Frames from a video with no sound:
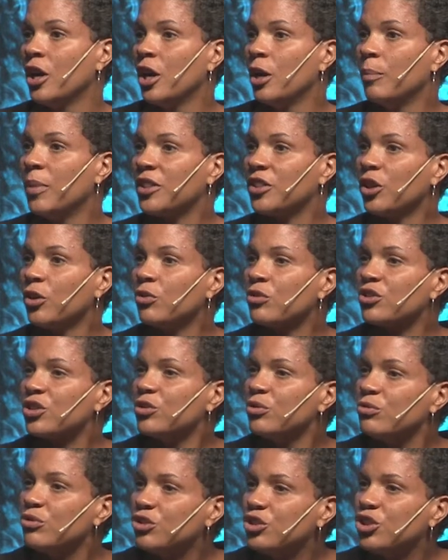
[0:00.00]
but those
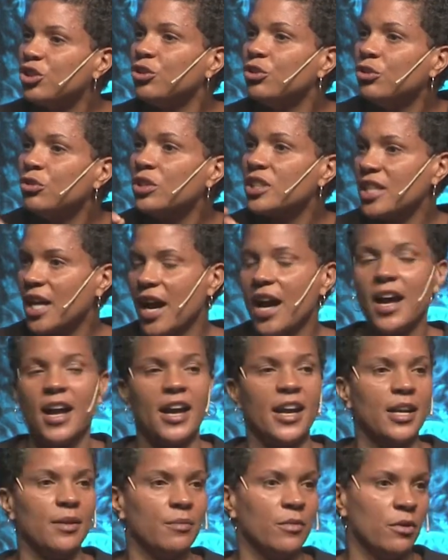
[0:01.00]
who do
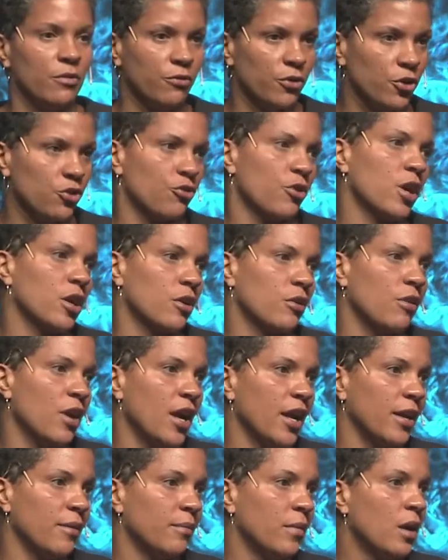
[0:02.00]
time for drug
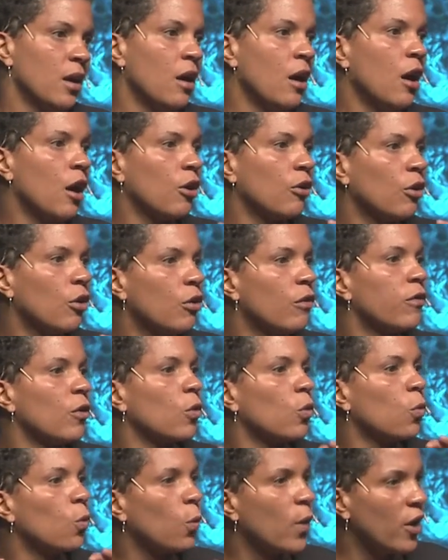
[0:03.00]
crime are
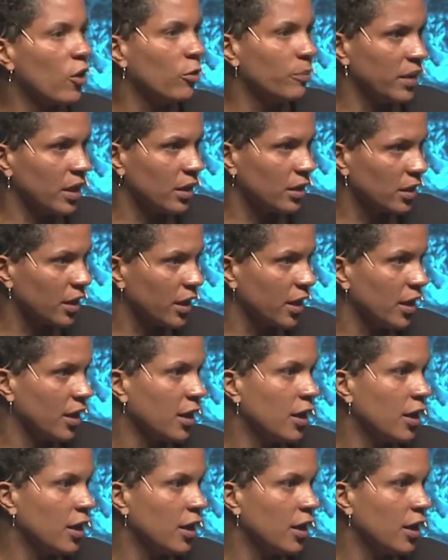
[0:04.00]
overwhelmingly